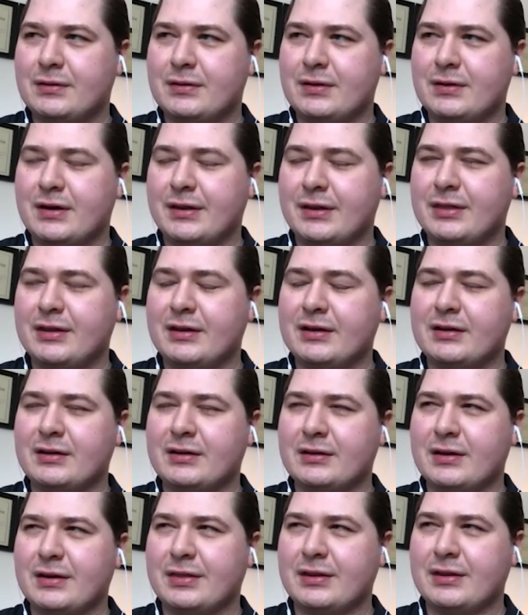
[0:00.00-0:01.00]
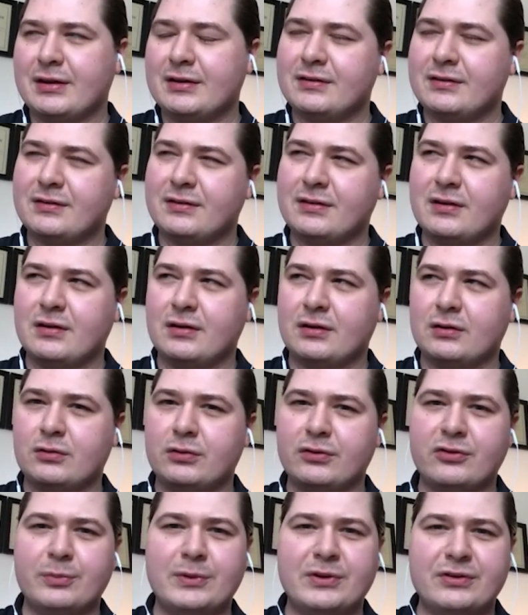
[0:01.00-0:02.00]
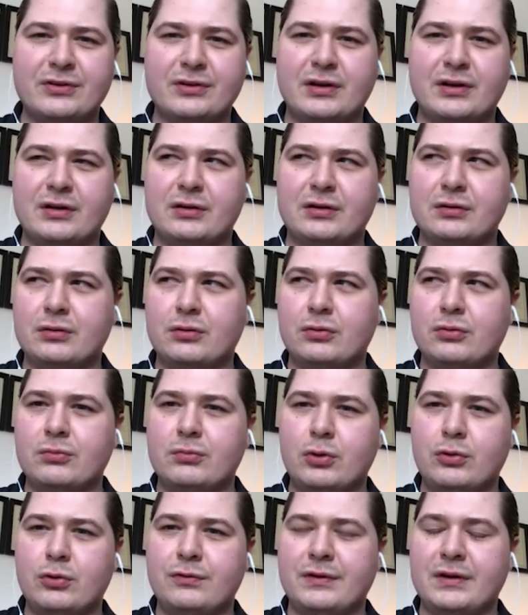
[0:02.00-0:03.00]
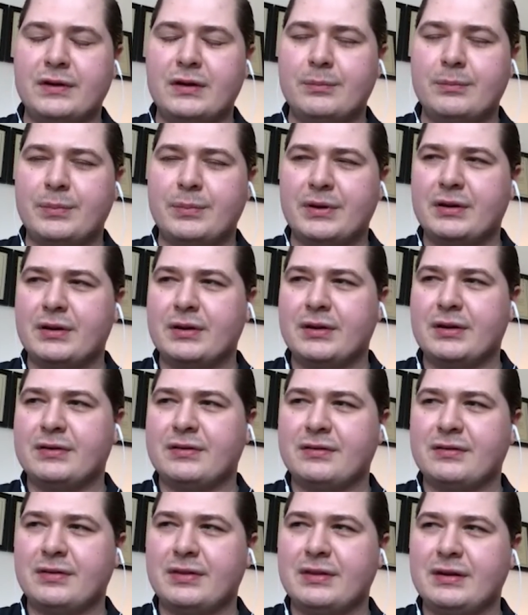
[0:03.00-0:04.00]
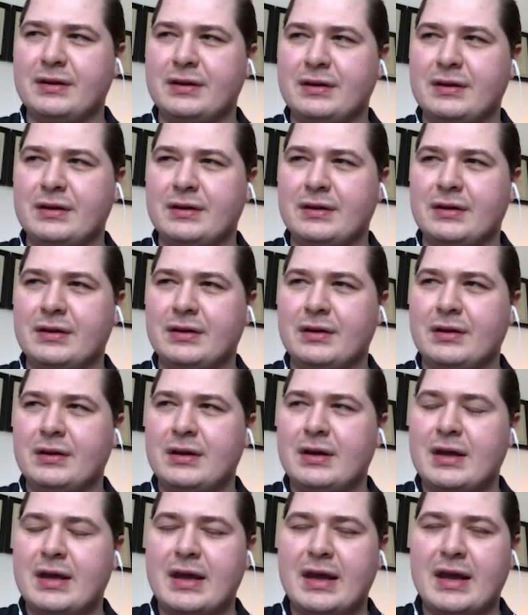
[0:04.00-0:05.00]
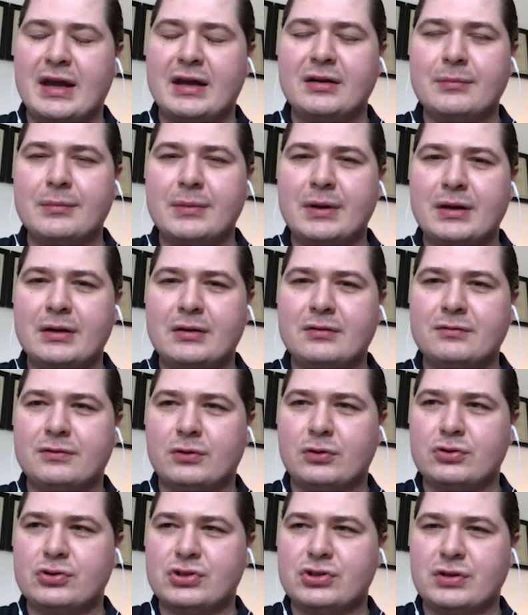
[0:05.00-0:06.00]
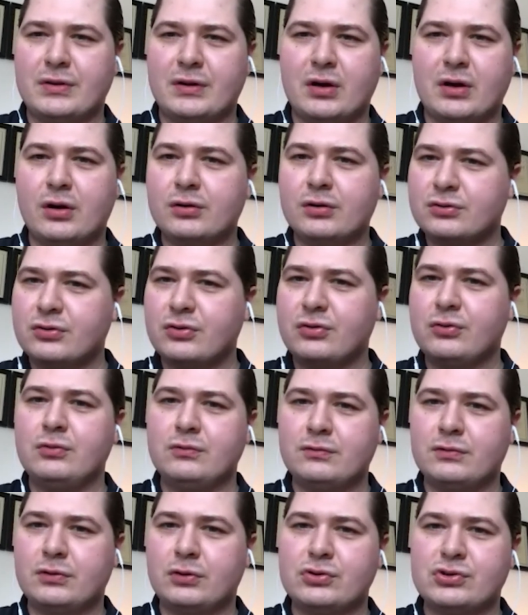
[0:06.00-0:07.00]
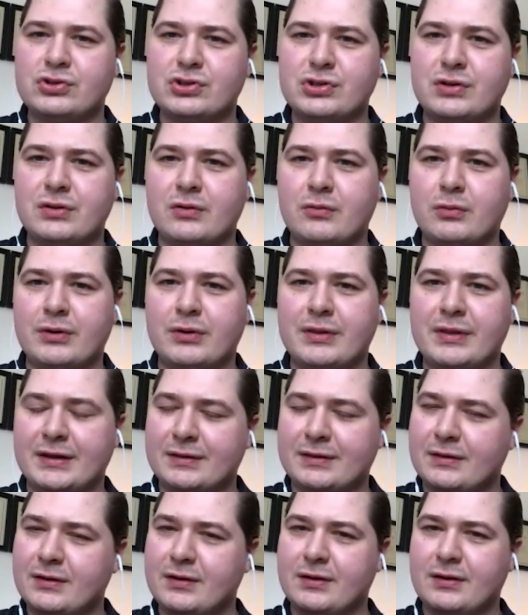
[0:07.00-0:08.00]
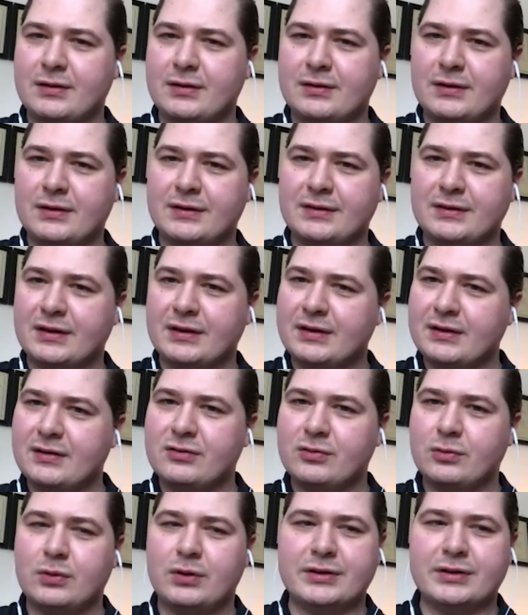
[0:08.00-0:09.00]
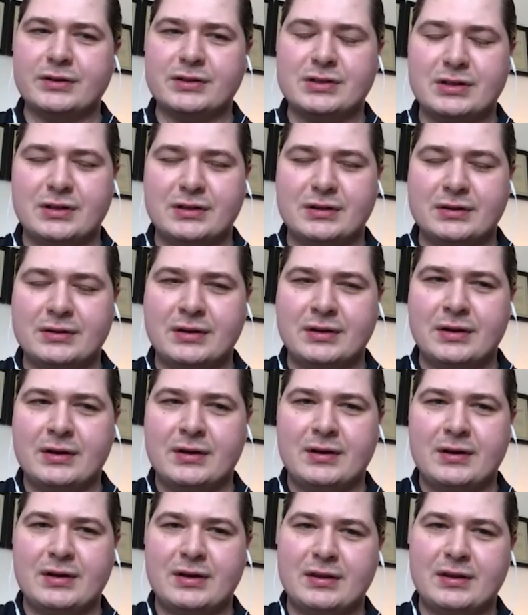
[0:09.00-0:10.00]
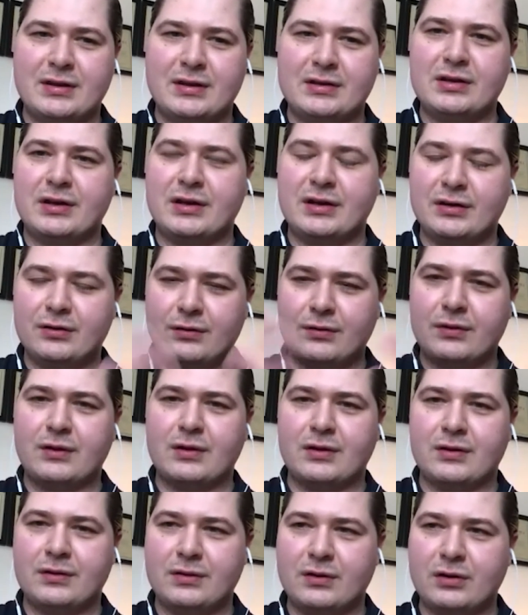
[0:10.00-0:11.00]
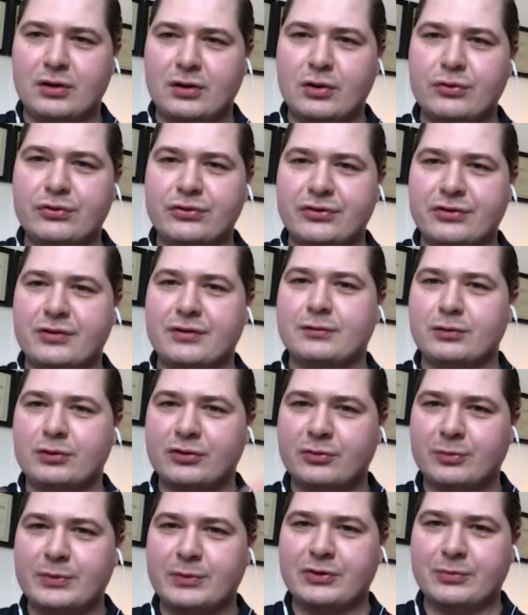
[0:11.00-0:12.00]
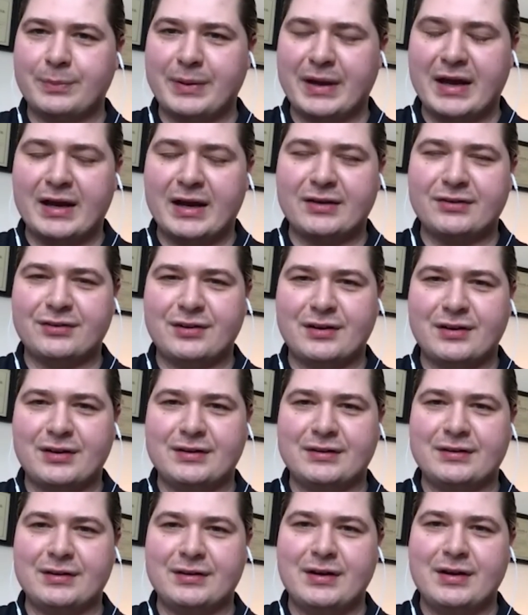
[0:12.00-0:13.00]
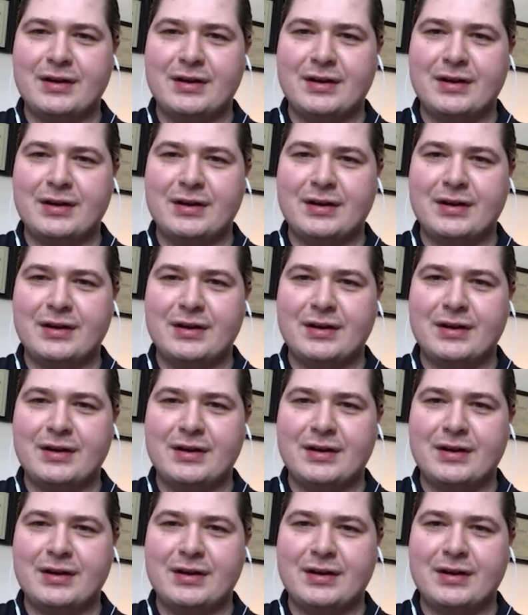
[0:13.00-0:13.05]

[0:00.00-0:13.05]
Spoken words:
I think it's the Christmas Carol movie, but it's the animated version, the cartoon version, the one that the kids watch, and then you hear the ghosts of Christmas past and